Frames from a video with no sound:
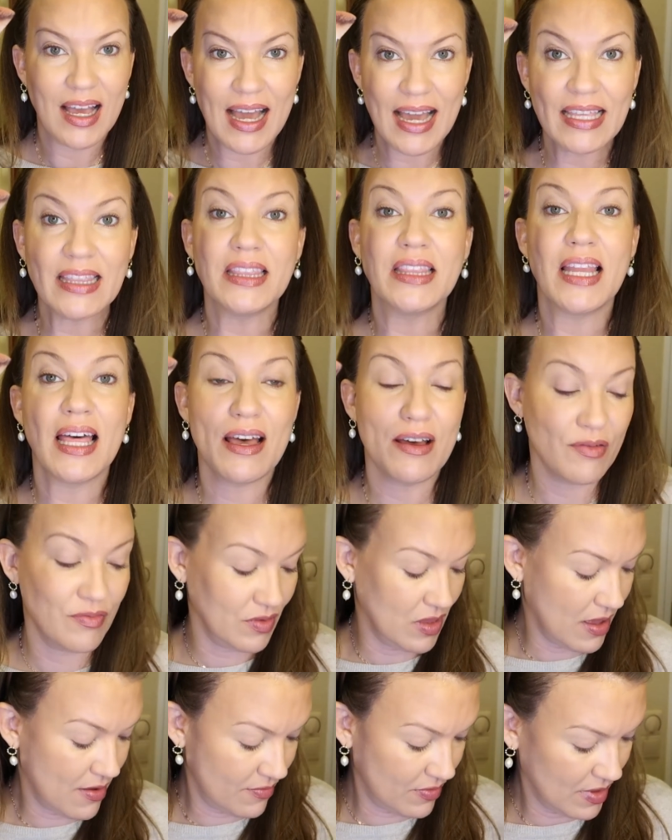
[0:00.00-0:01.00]
I
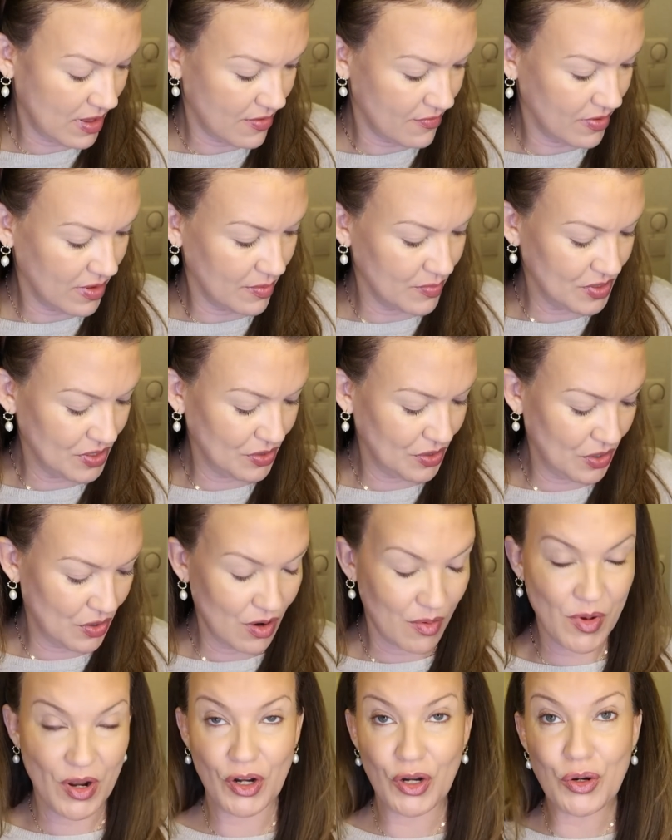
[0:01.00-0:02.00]
love, love, love them. So, you know,
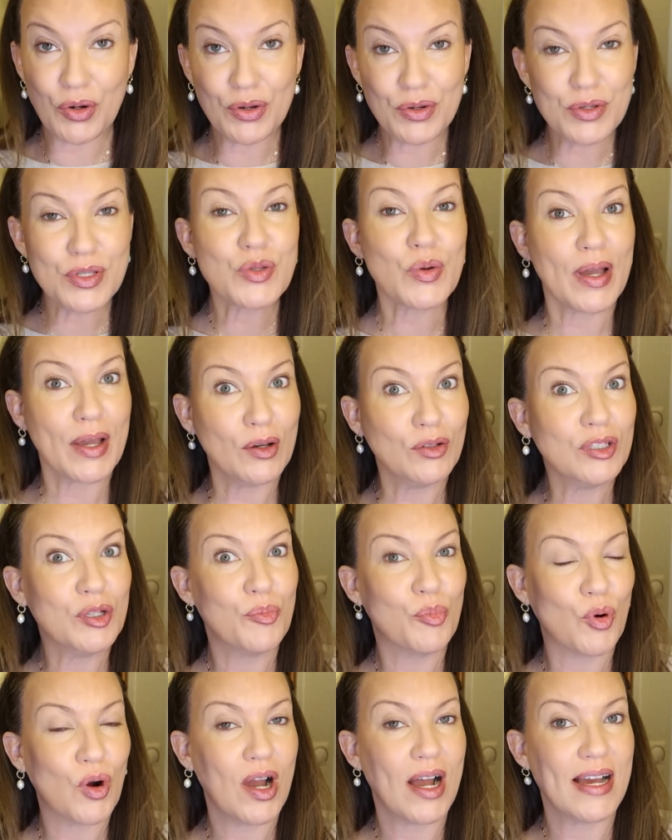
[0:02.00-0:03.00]
I'm on a cruise, so I only
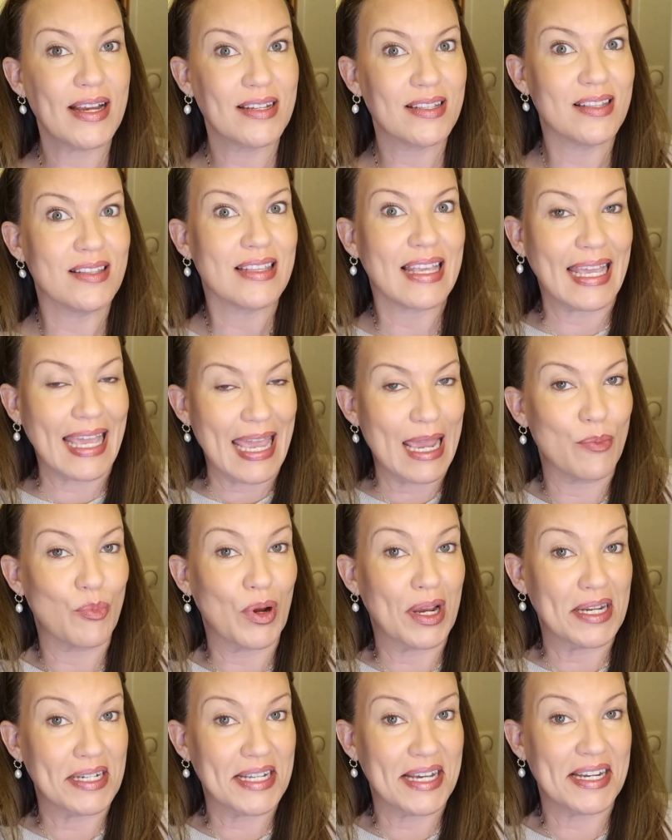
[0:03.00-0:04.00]
brought, since I can't
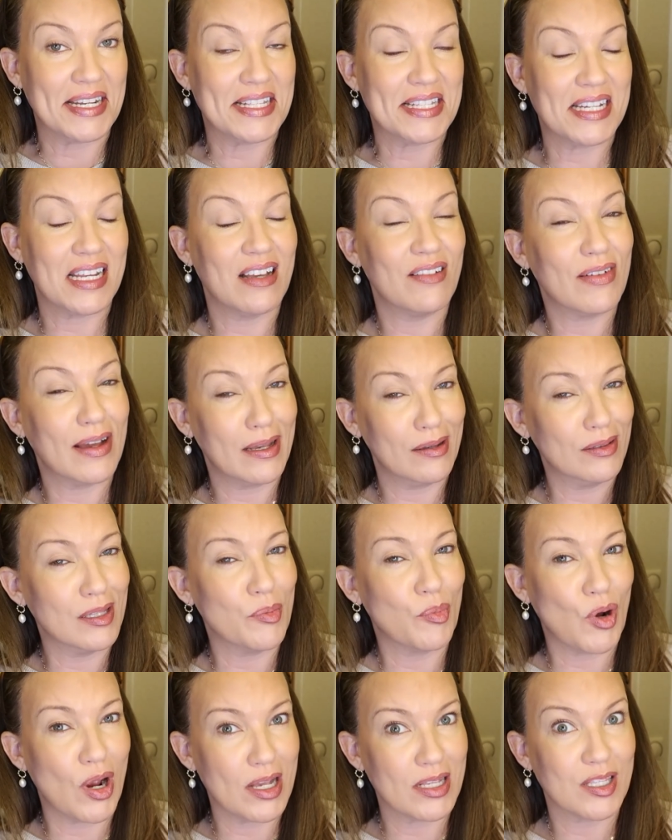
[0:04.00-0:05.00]
bring a ton of stuff, I only
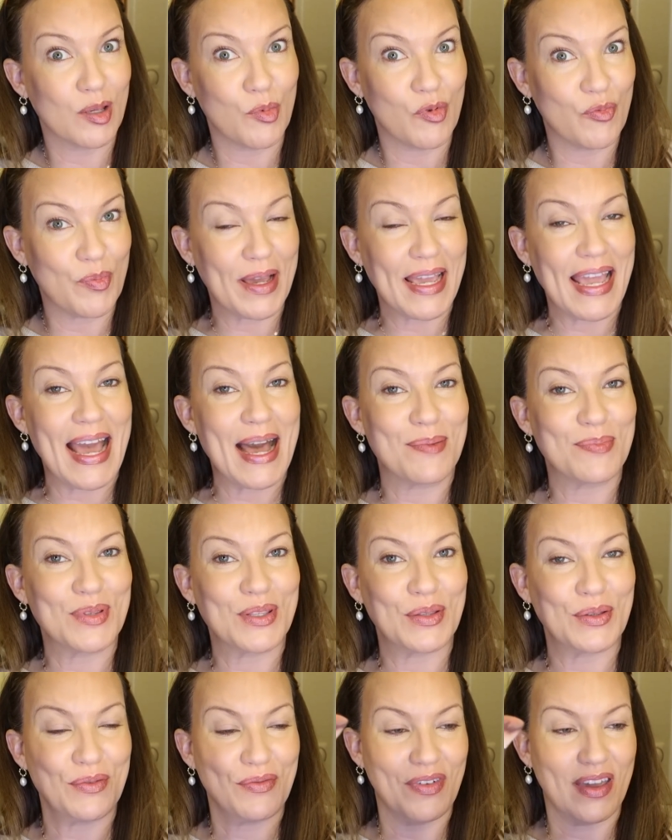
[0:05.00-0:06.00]
brought some of my
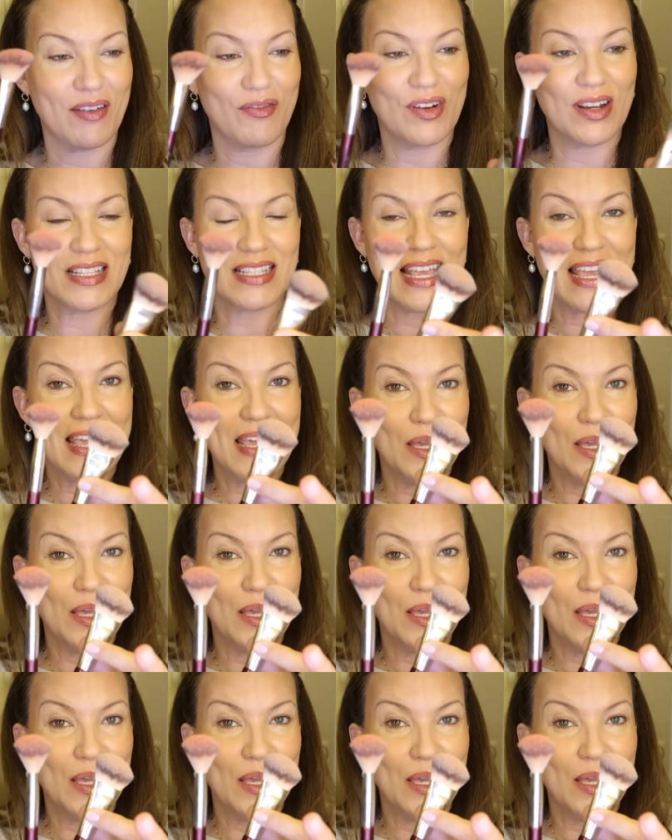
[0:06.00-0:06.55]
absolute favorites.